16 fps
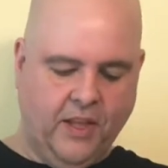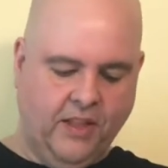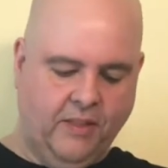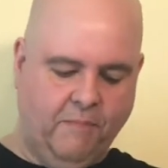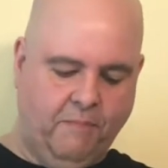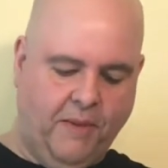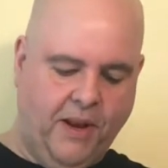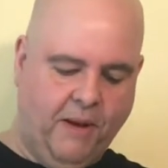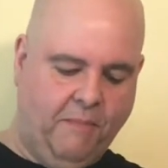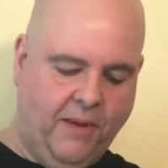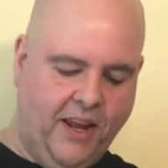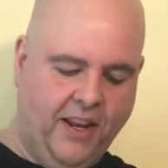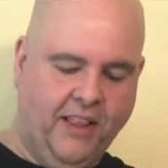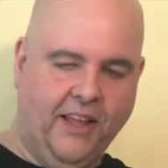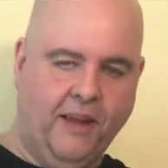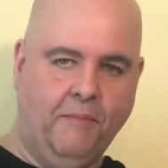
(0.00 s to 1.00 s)
Minute
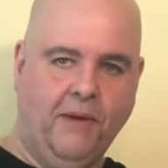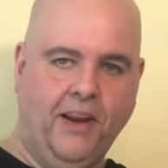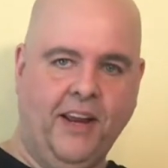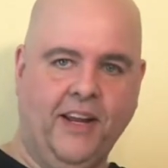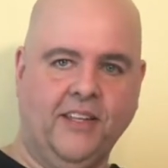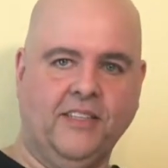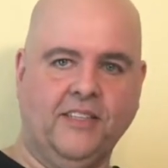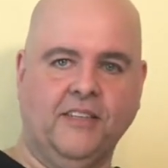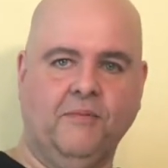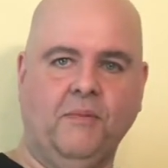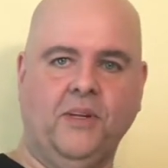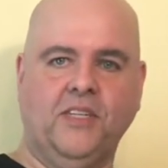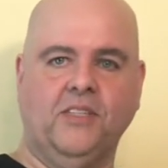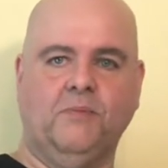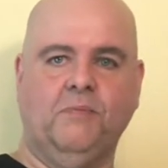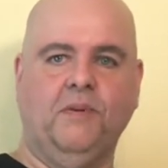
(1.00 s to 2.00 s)
Maid lemonade. So let me
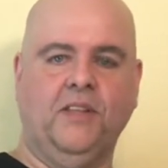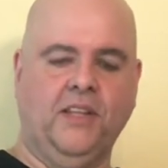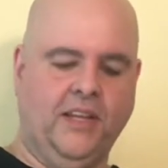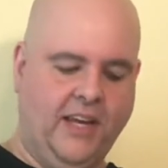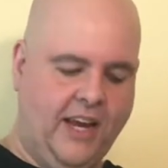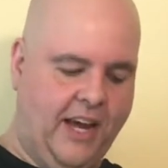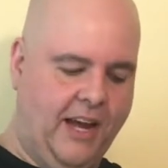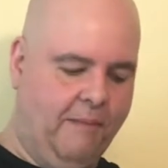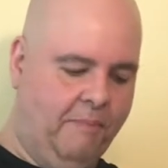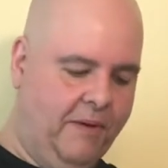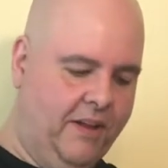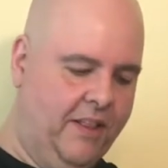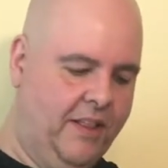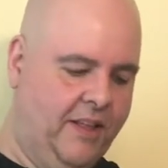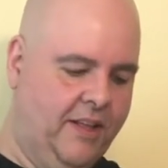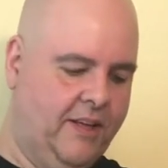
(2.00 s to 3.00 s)
just put the cap
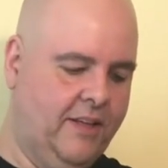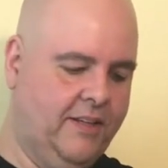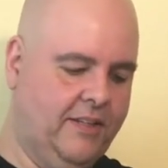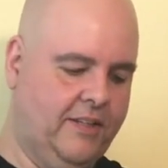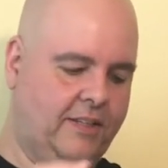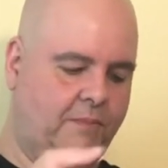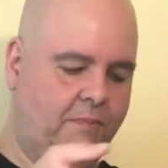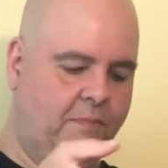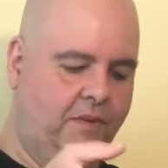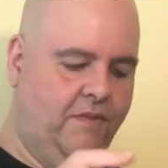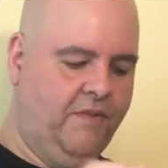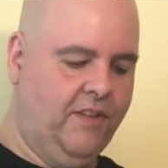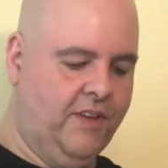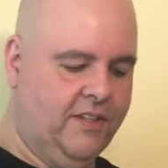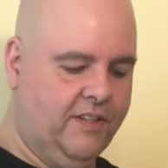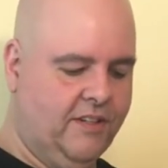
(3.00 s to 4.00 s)
on this, move
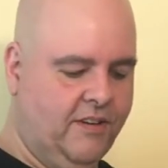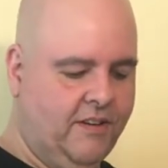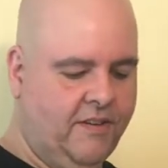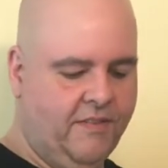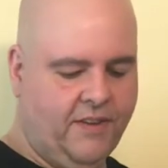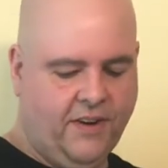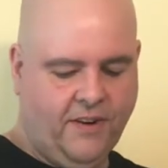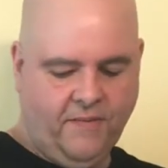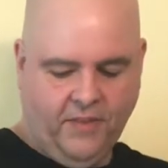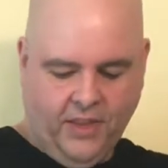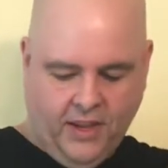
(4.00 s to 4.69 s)
this over.